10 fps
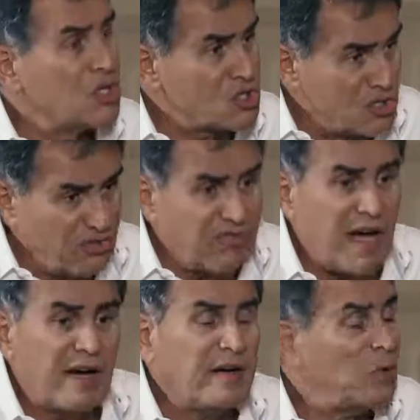so
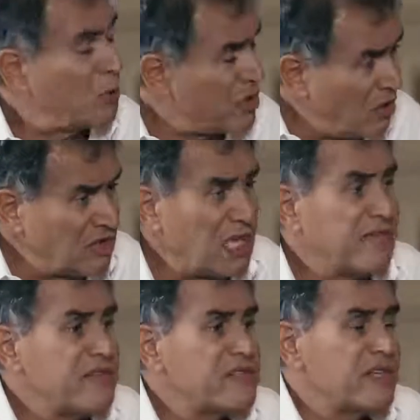far we don't have
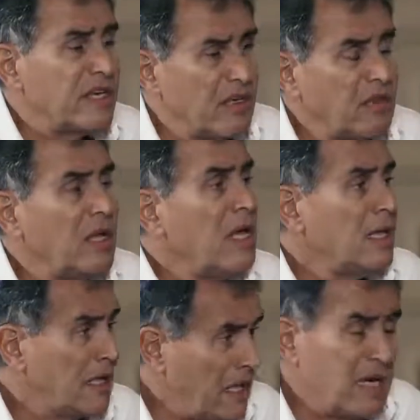a single
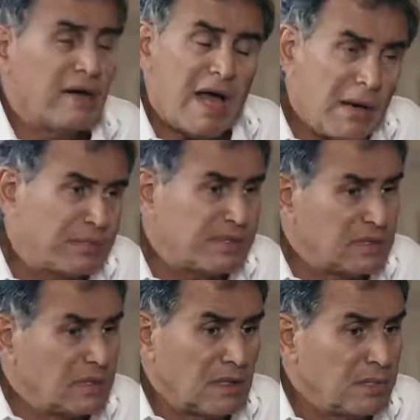killer app.
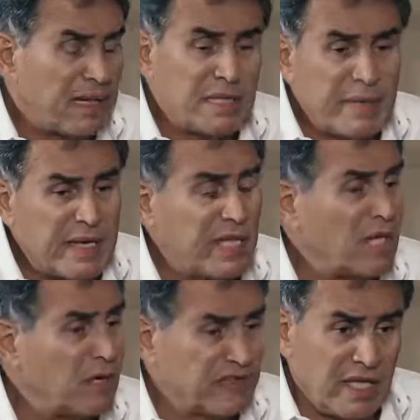By the
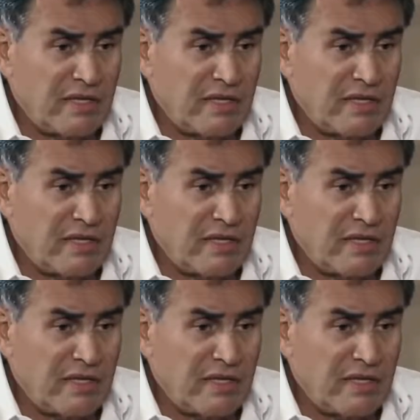beginning of the